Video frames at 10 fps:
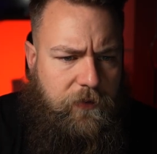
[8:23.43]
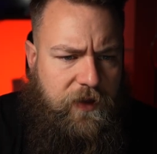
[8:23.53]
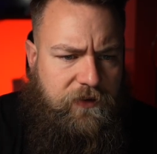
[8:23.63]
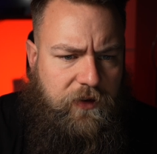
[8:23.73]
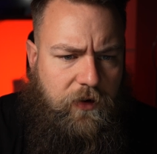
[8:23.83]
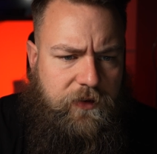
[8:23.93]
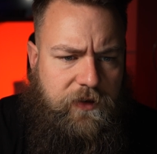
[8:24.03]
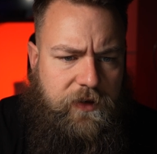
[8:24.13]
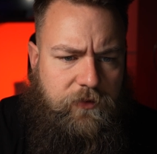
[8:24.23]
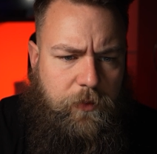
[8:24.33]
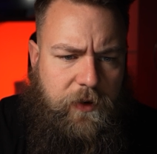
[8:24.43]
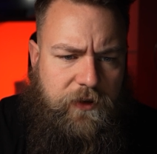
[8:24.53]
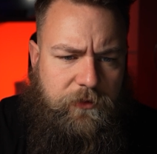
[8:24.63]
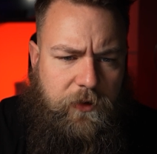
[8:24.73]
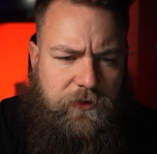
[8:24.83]
SAI delete,
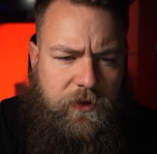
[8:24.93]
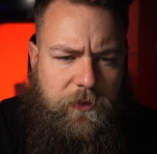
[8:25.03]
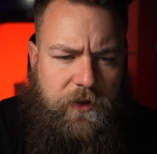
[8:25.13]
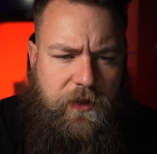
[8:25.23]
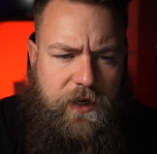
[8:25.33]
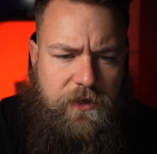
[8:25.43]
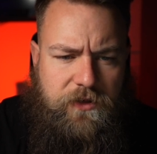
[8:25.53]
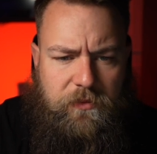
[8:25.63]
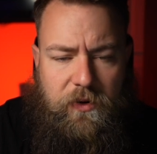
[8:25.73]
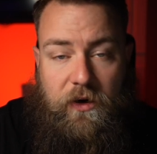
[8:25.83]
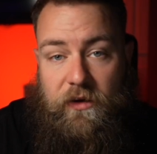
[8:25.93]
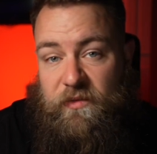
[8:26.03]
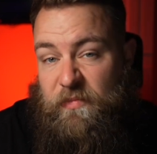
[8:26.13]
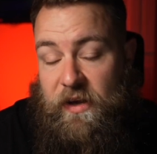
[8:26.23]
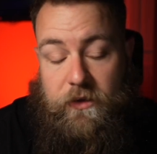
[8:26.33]
replacement of some of the aging parts.
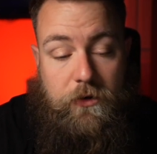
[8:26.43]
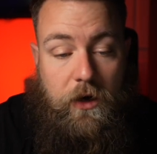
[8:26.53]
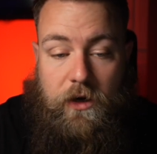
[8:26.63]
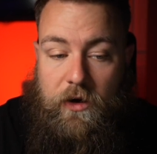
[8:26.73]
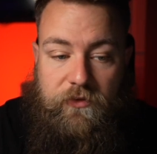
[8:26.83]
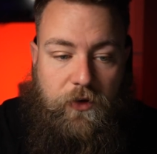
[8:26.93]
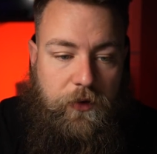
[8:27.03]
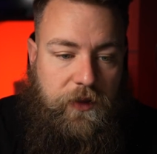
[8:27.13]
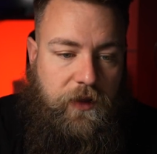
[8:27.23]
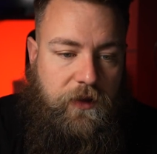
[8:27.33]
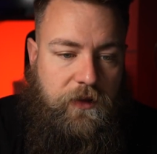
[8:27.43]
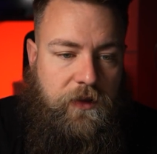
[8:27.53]
I can't fault you there.